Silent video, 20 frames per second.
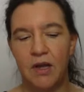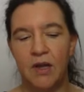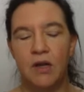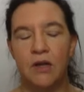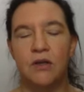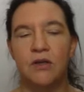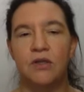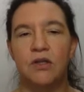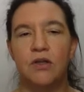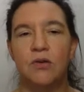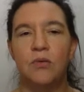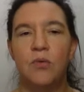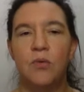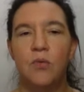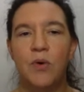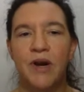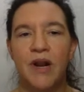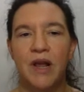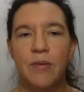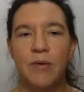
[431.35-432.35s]
So
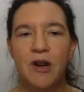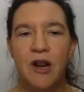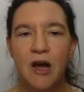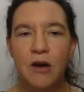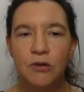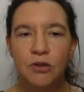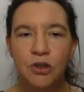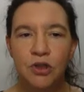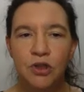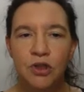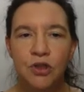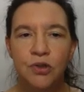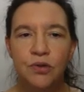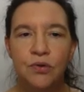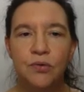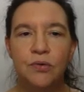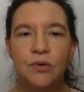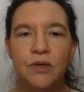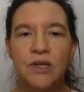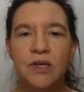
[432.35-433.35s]
what I'm allowed to
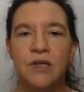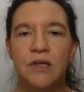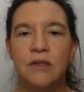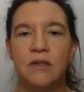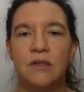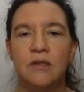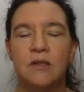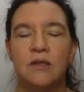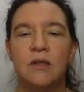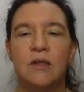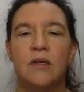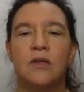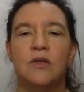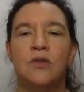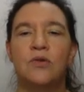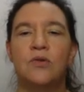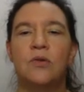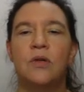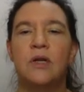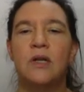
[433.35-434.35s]
do is
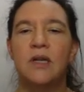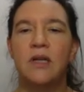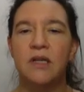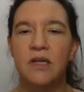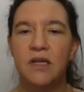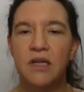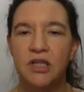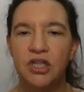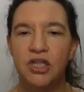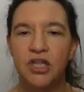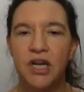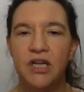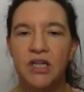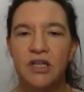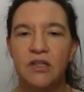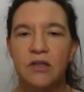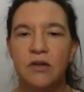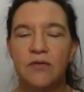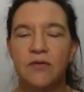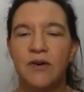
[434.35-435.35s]
doing linear
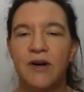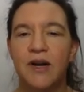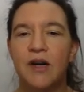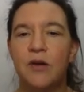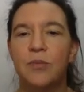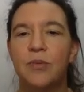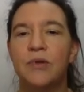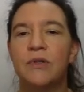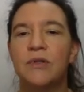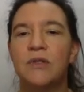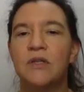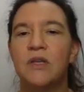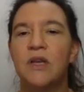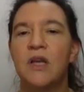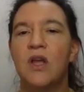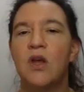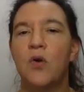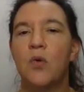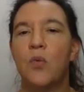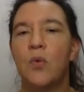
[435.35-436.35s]
changes of variables
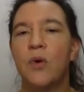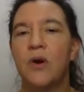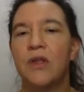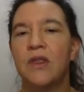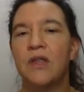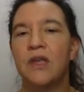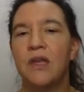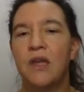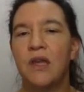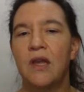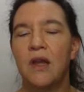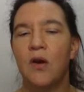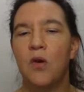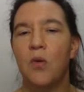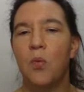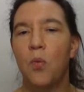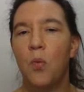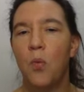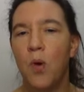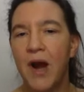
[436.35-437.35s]
where the
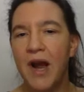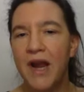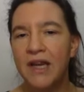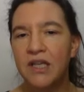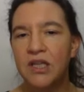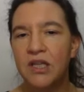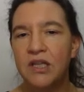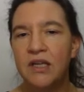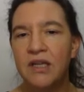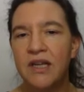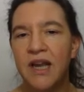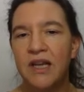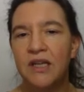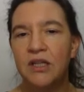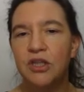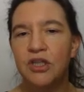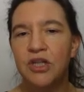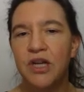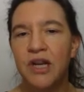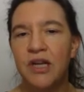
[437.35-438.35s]
y can
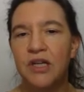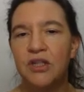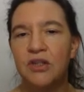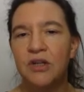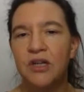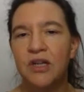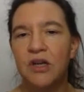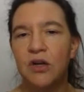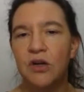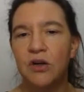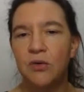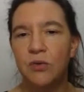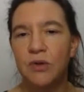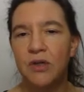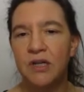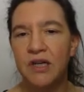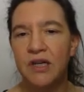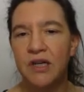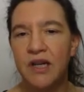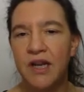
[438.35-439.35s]
change,
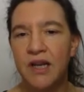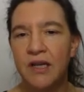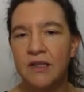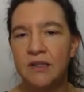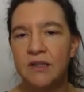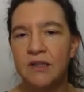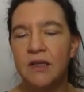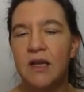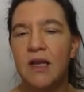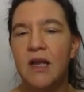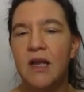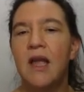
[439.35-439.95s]
including an x,